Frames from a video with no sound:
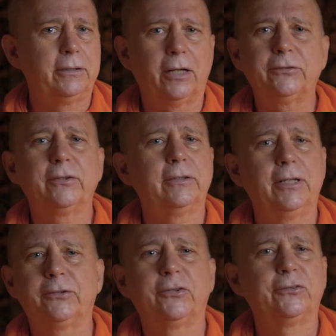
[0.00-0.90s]
doesn't
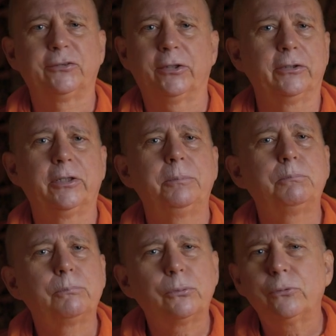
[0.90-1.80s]
necessarily
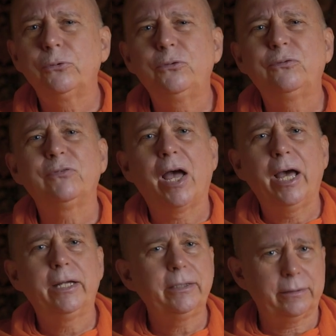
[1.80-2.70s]
prove
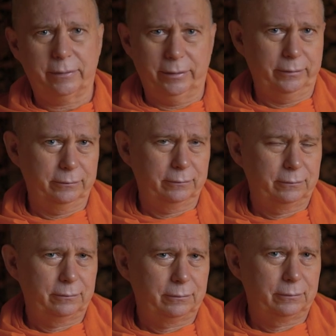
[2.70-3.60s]
anything.
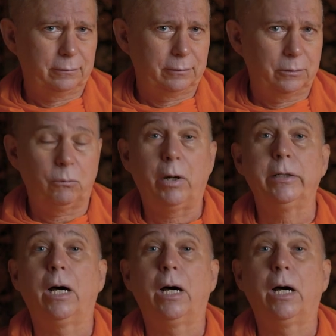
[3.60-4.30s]
Why